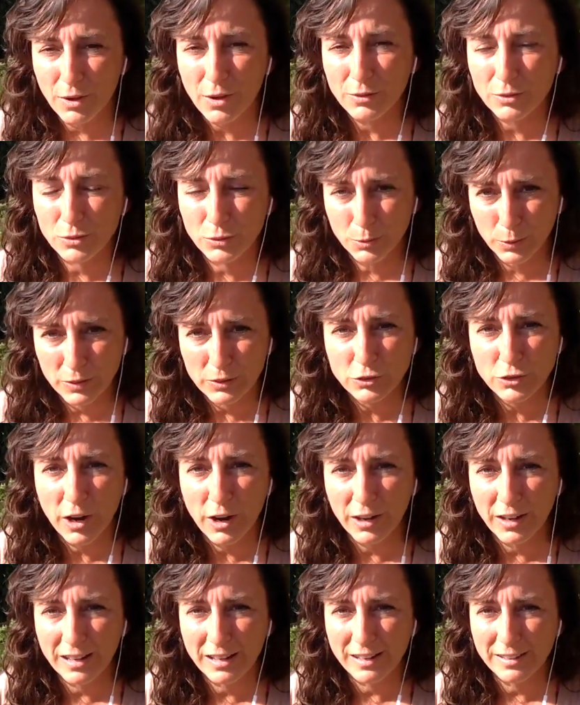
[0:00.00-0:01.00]
Swiss
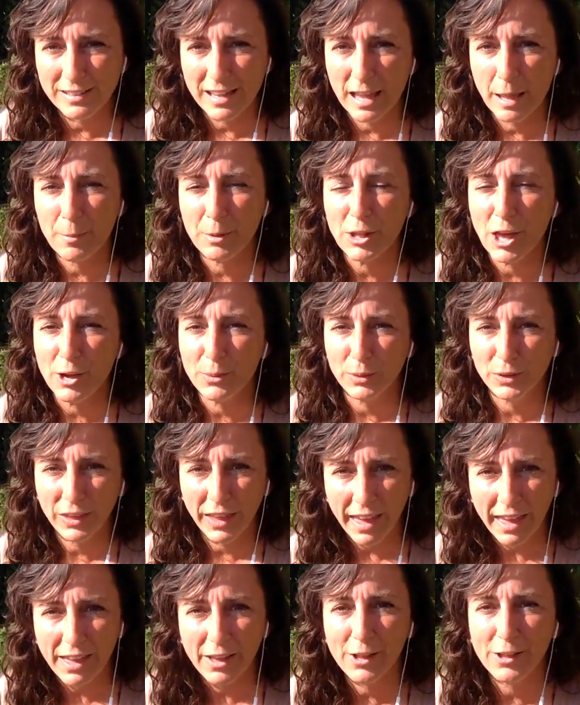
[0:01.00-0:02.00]
chard at a time, along with
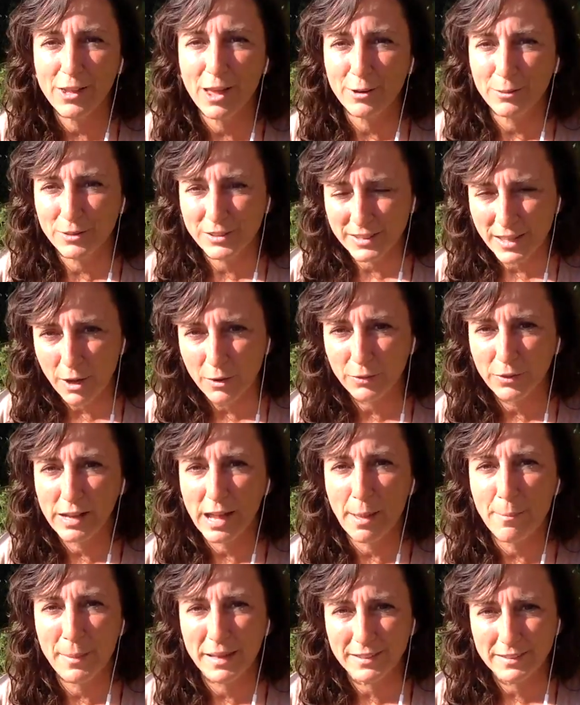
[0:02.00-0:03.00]
kale, along with celery.
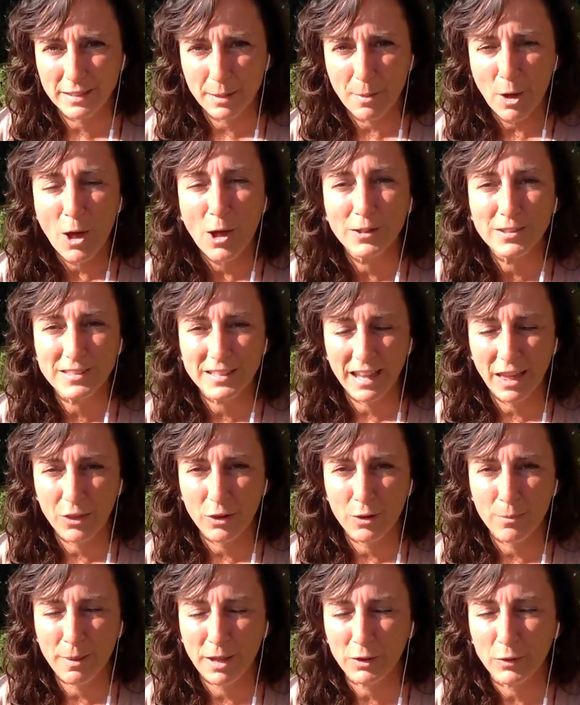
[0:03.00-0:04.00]
I mix them all together
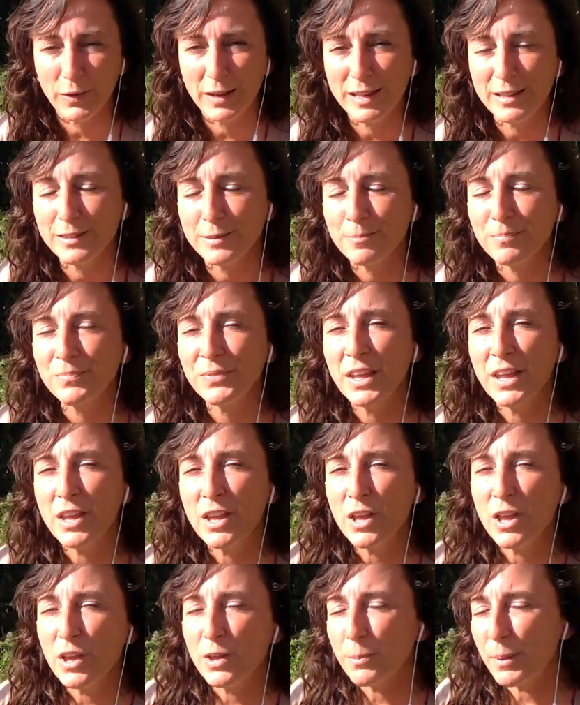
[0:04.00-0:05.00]
in my greens.
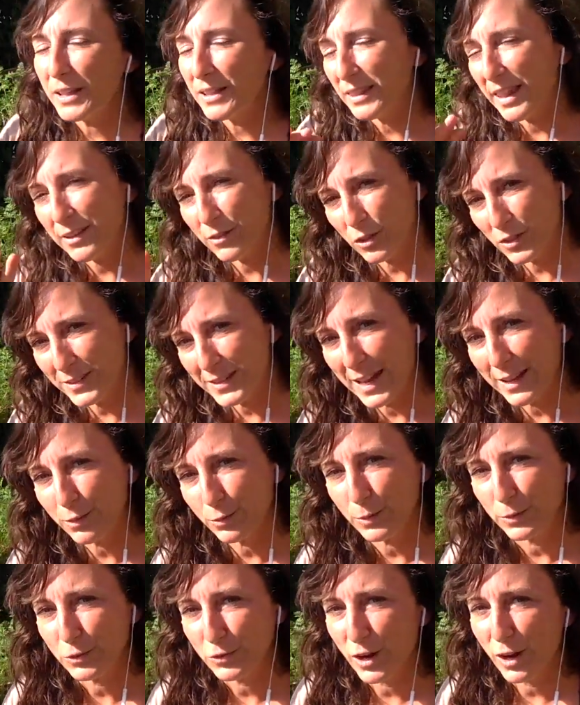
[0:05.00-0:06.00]
But let's just take
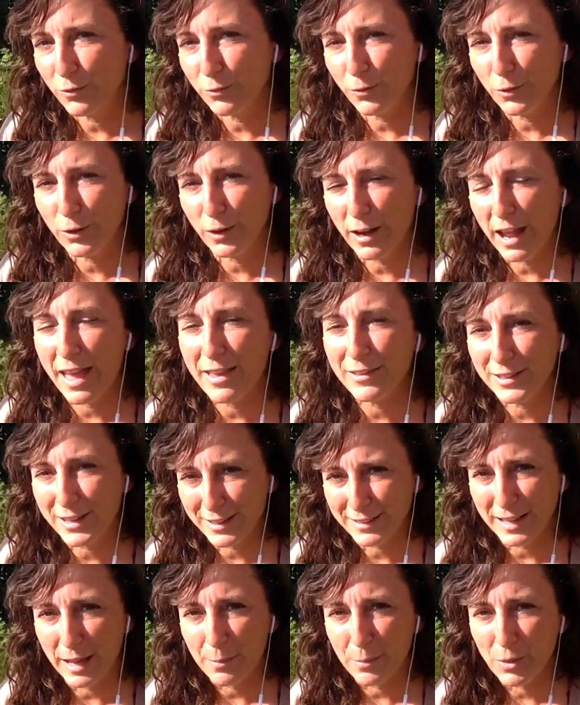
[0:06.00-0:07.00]
Swiss chard as an
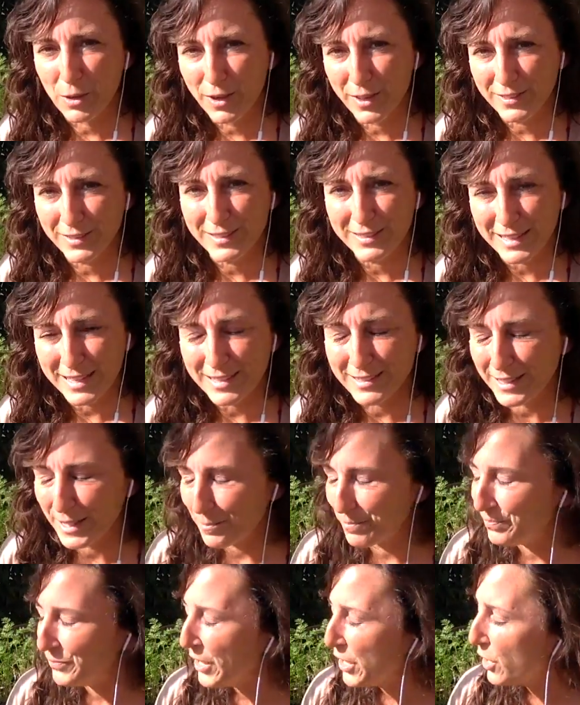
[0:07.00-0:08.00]
example because it's easy.
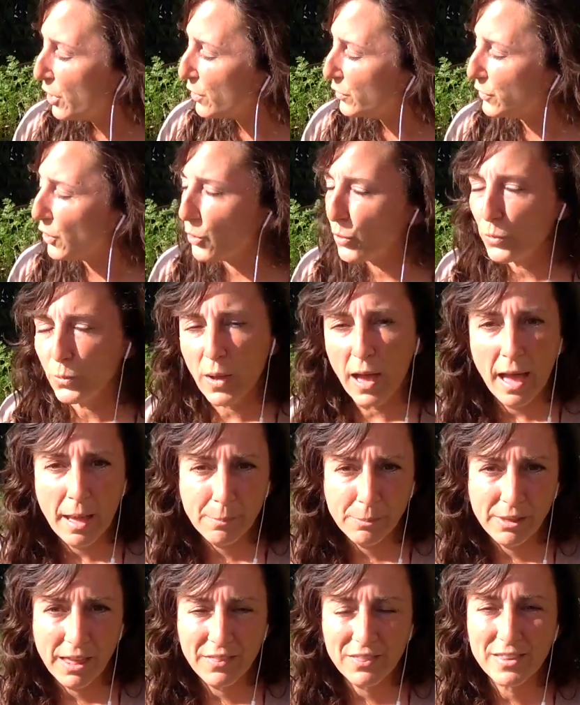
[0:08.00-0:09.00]
So I
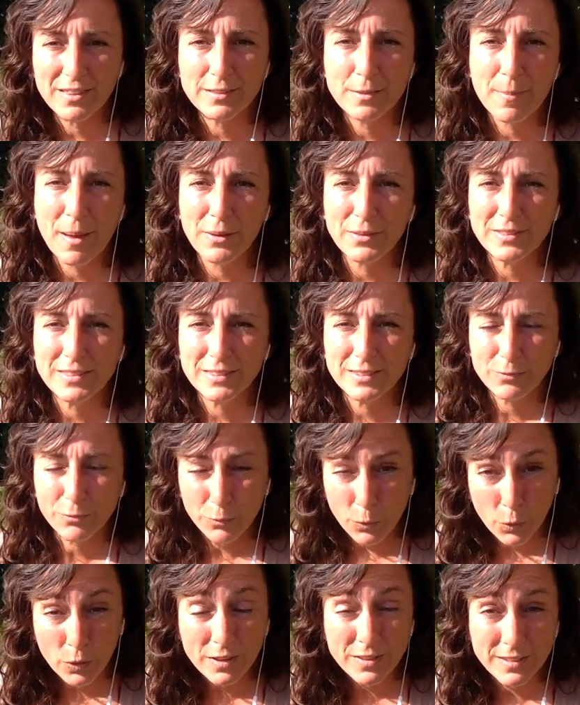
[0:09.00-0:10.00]
plant this about
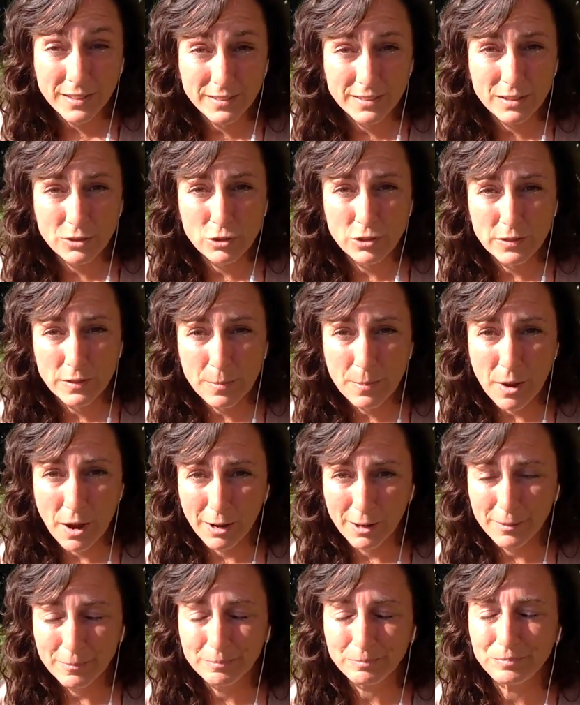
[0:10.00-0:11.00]
4 to 6 inches
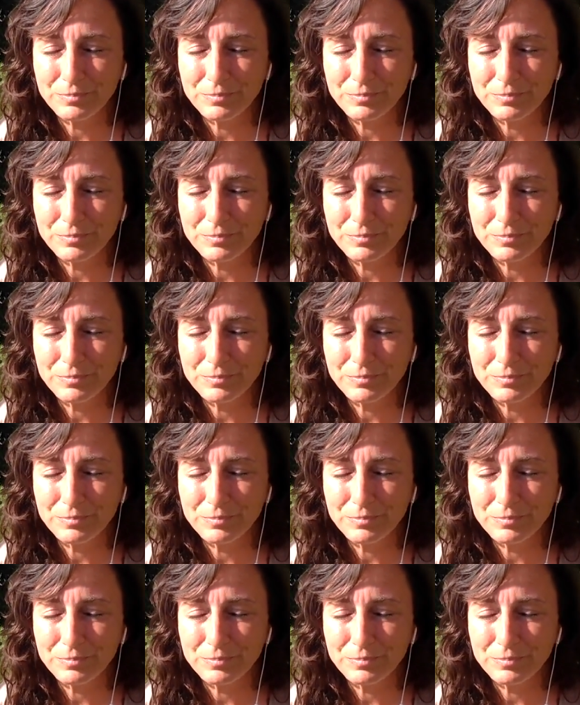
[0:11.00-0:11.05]
apart,